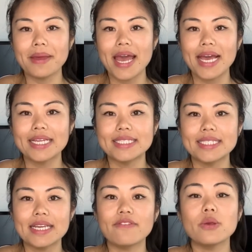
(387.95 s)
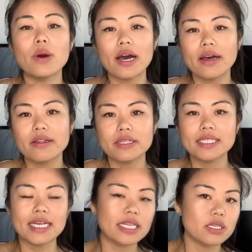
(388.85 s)
And if you are
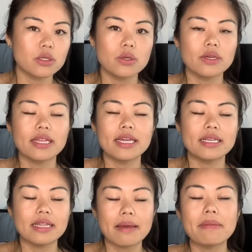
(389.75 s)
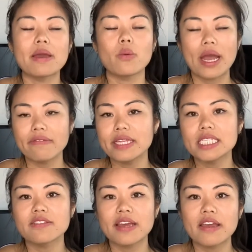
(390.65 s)
selling new, then they may waive
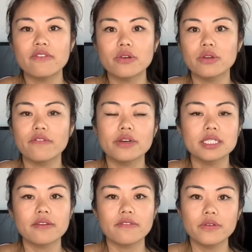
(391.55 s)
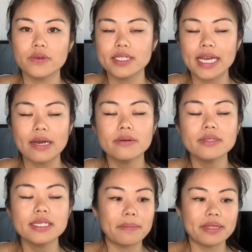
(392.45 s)
this fee for your first few
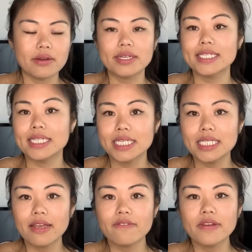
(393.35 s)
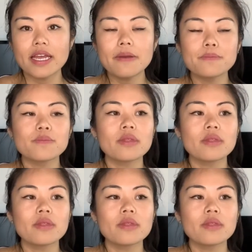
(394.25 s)
sales, but there is a listing fee.